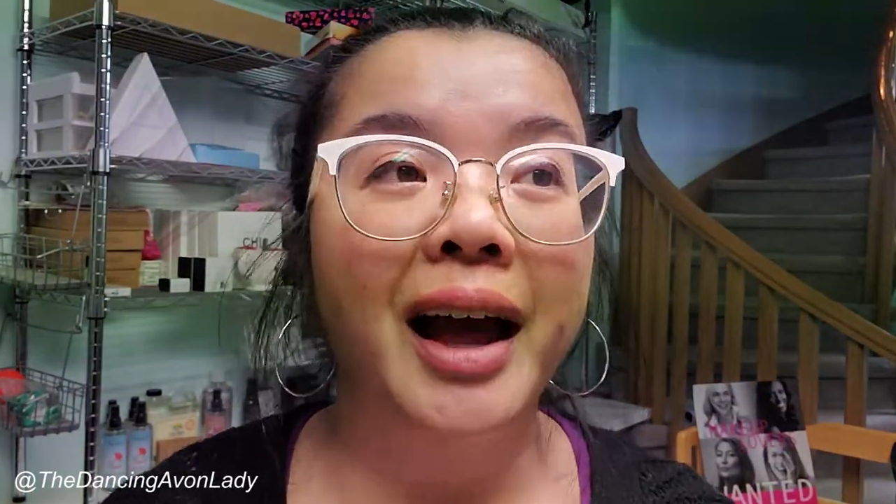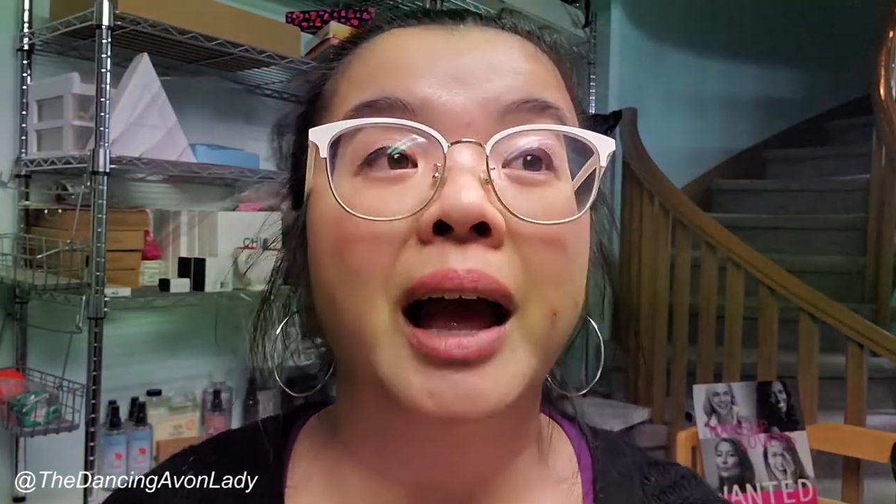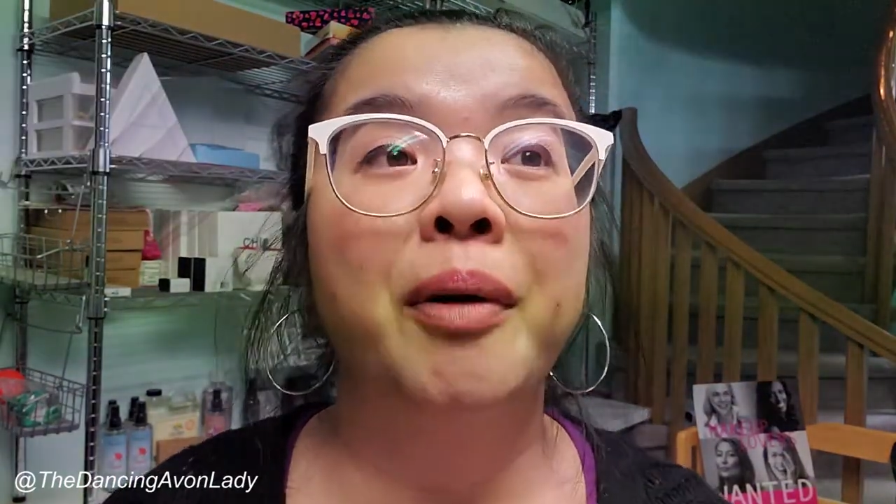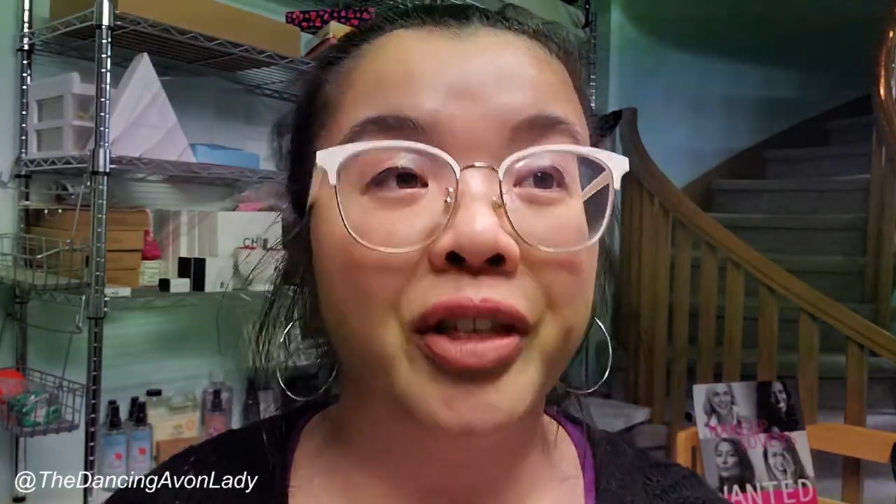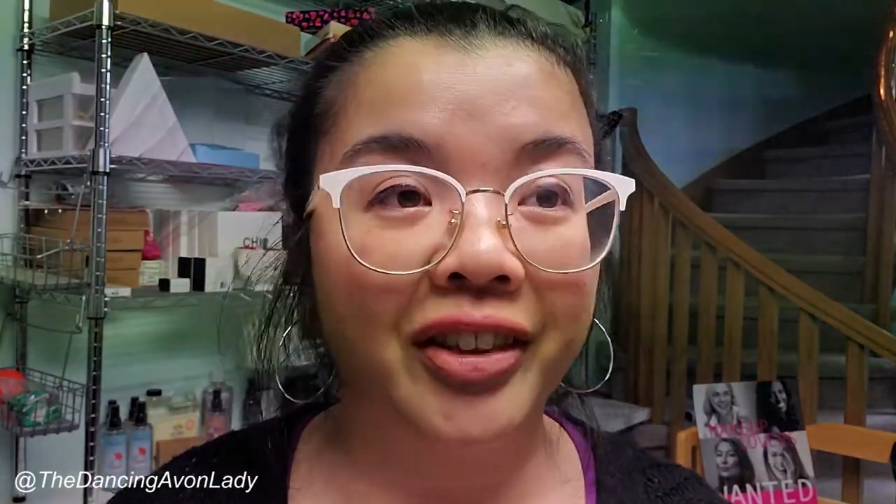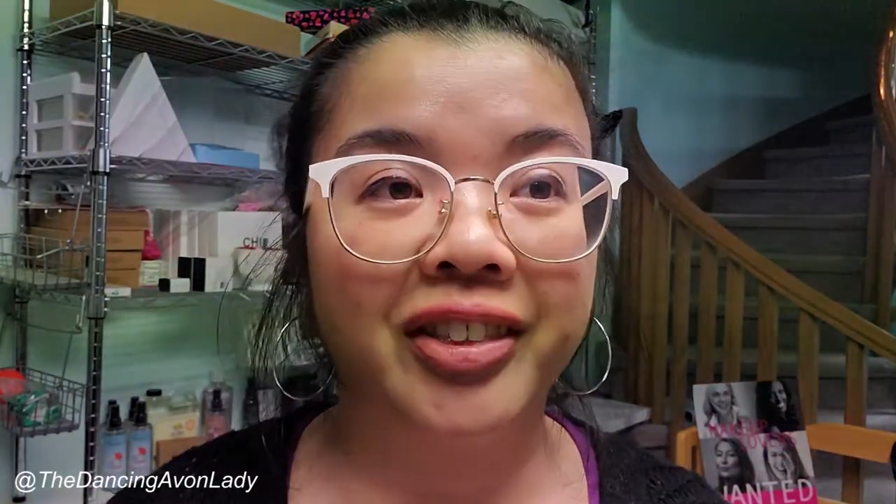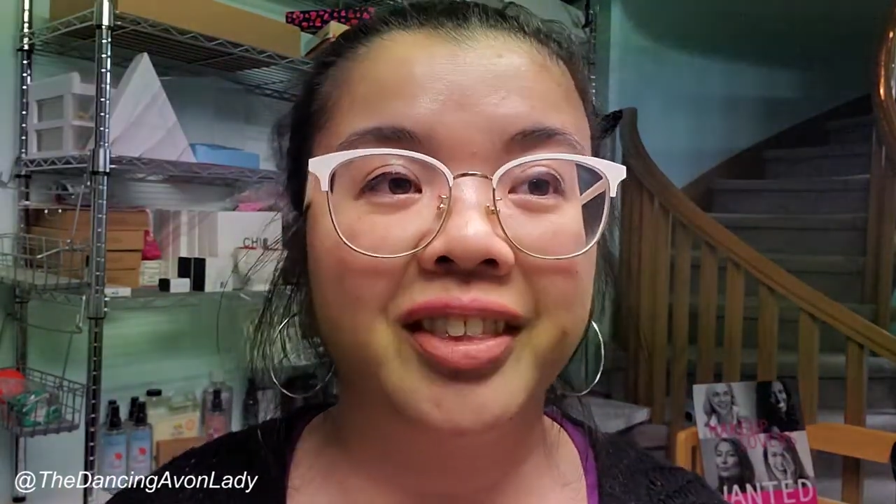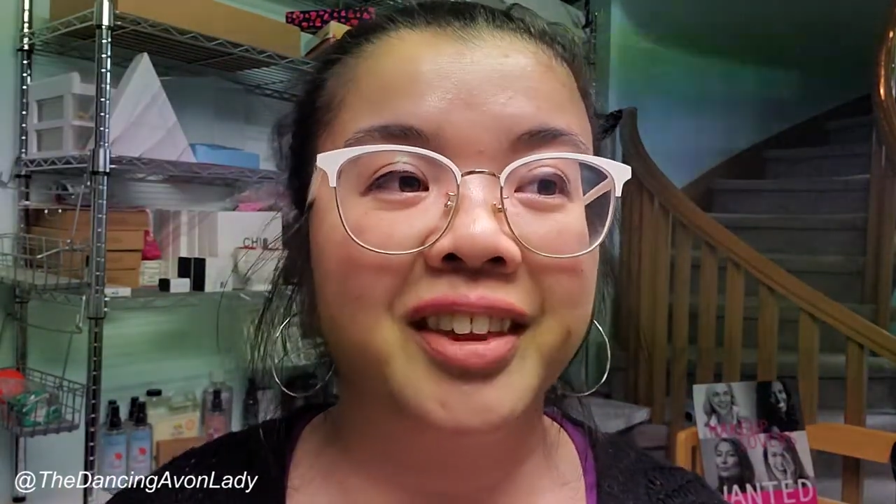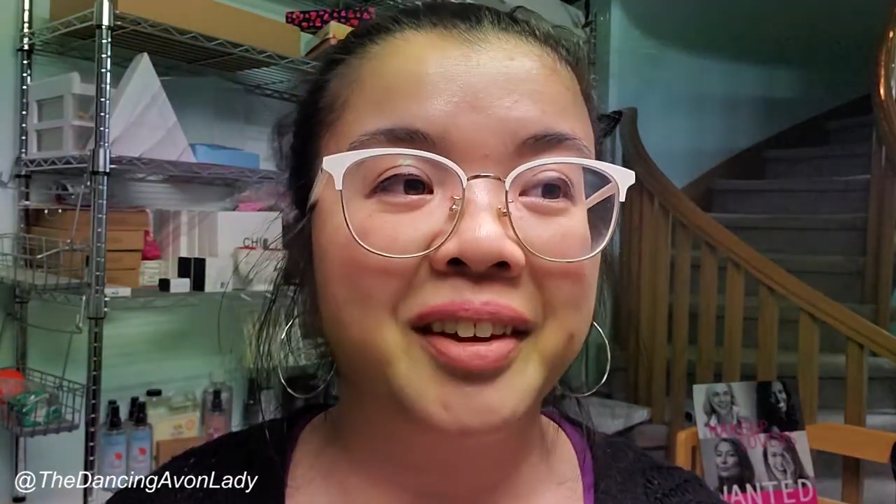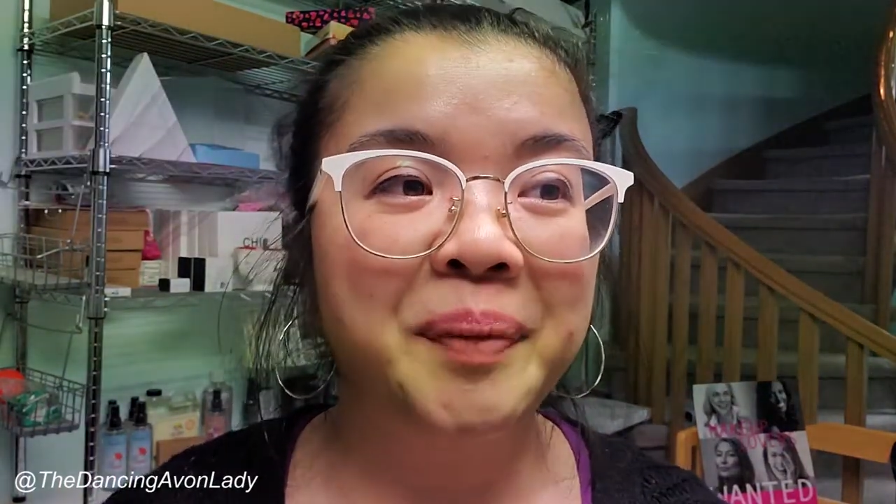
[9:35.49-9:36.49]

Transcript: Amethyst.